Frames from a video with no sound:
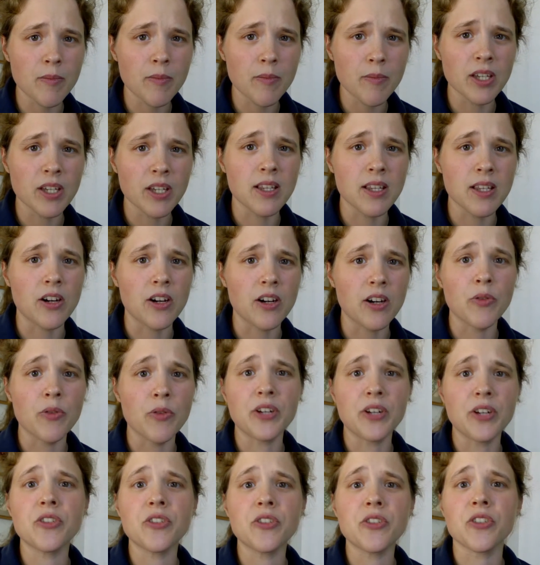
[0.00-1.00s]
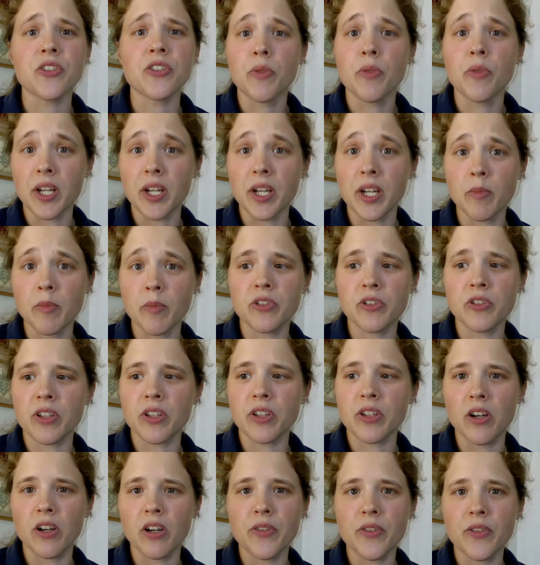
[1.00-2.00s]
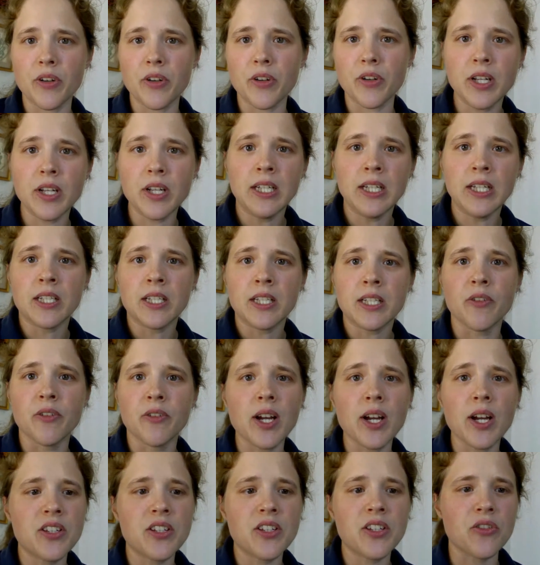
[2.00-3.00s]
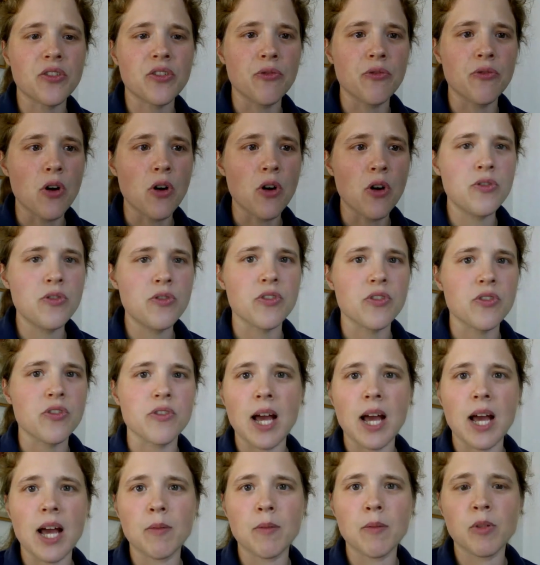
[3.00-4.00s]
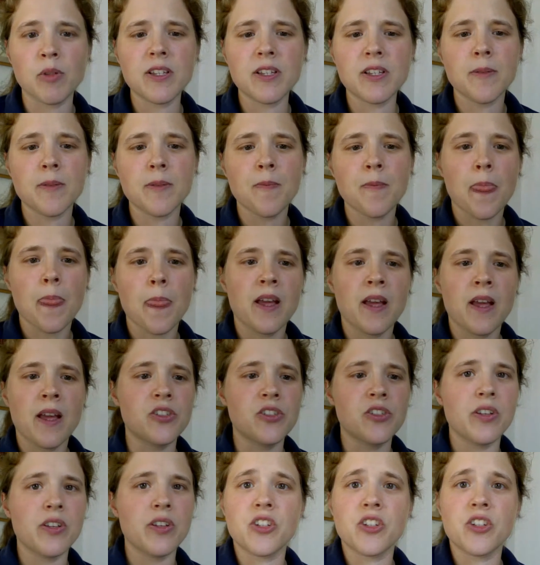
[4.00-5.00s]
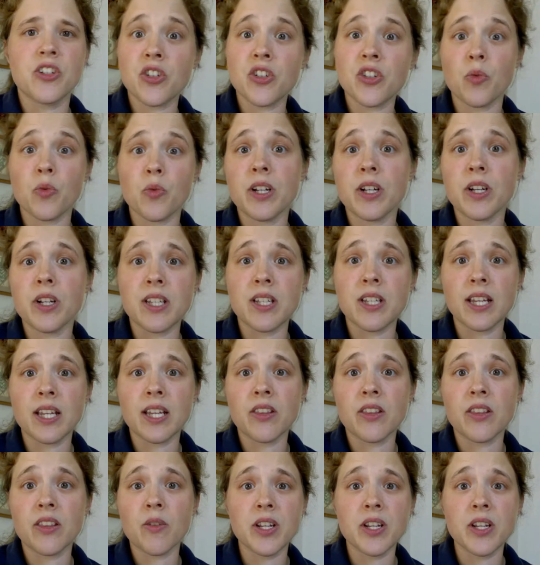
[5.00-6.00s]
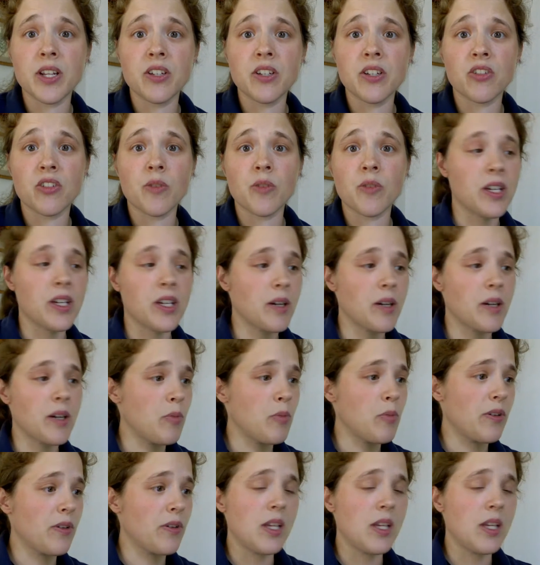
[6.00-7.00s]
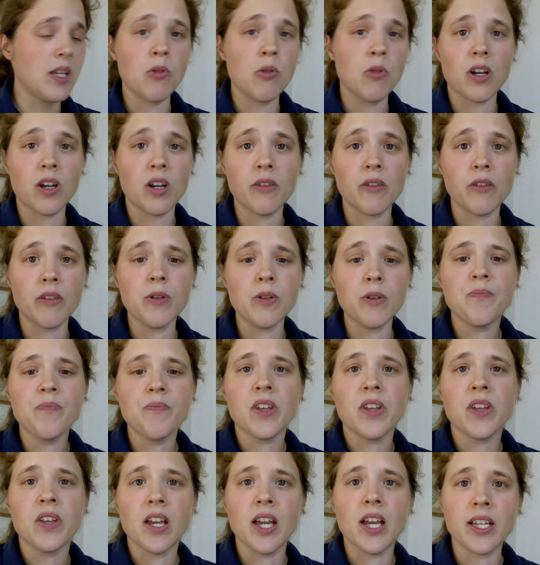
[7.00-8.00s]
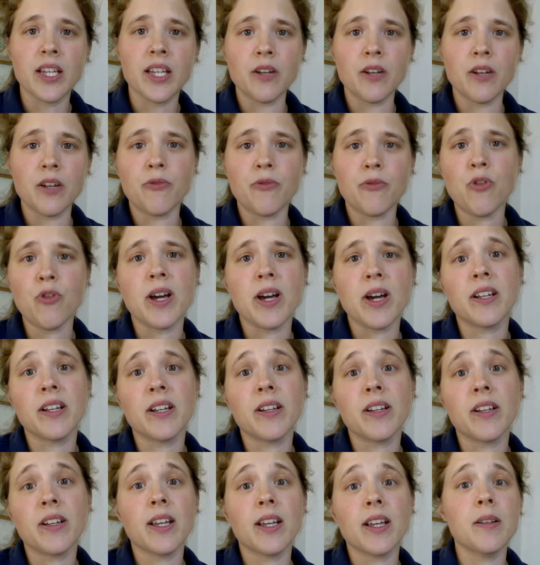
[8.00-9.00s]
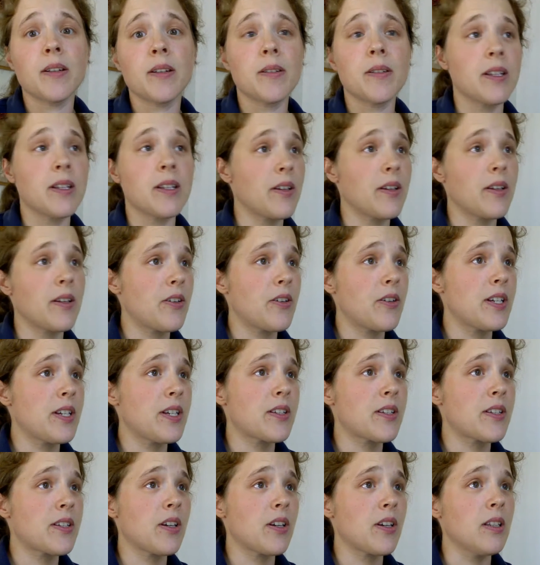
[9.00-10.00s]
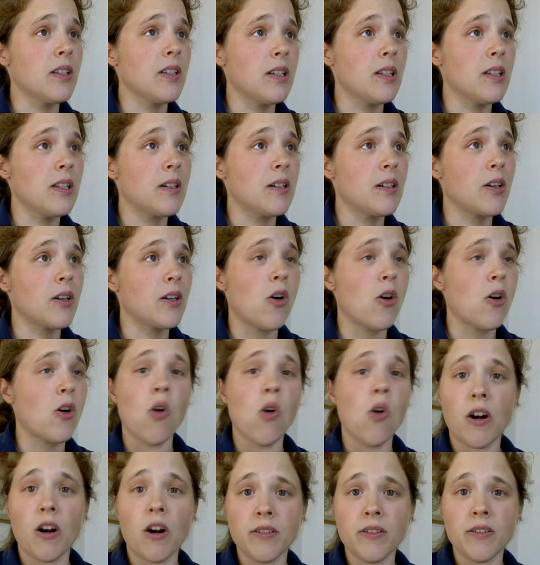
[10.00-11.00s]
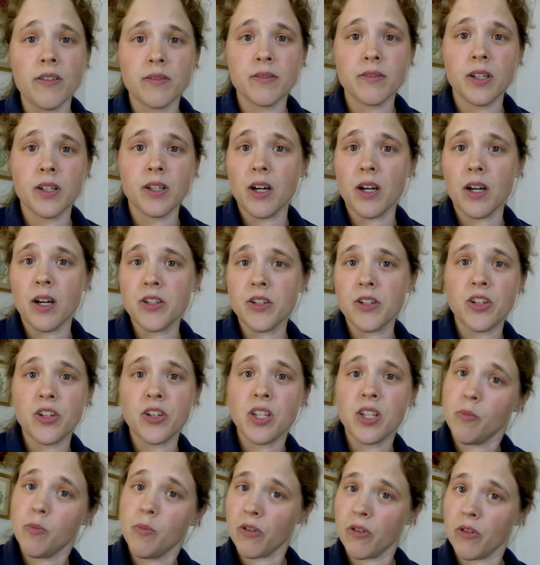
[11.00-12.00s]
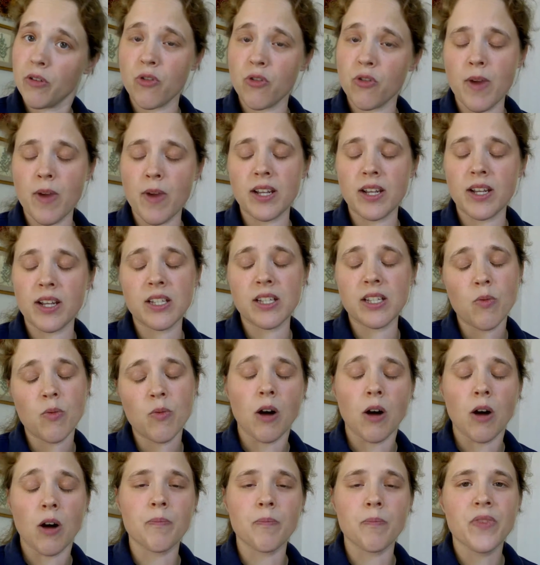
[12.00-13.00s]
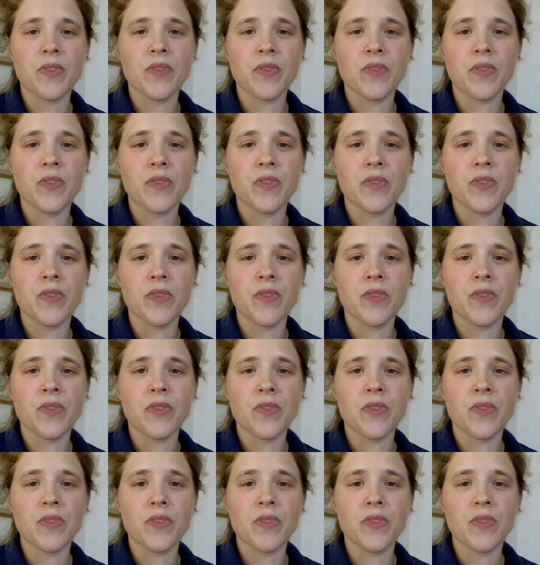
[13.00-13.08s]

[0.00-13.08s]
because their readers are reading mostly on their devices or phones or tablets, and so they just want to take their manuscript, get a ebook cover, and get it formatted, and there is a whole art onto ebook formatting as well.